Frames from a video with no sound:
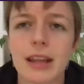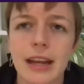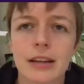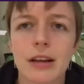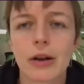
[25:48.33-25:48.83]
They
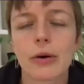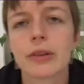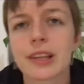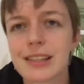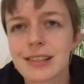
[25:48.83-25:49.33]
can not
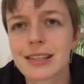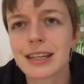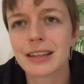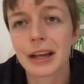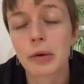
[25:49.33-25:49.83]
only
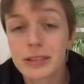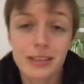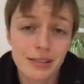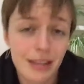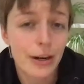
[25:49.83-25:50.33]
see what
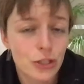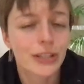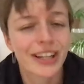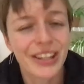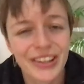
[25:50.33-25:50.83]
does it
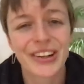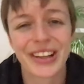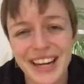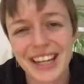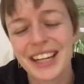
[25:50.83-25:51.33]
actually look
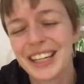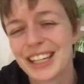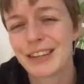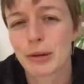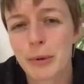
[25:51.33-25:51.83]
like
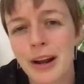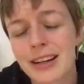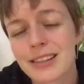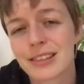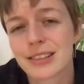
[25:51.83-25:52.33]
if your
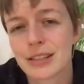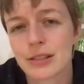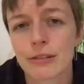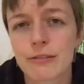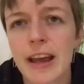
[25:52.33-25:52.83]
product succeeds
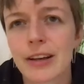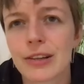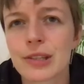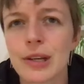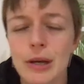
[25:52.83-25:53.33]
or fails,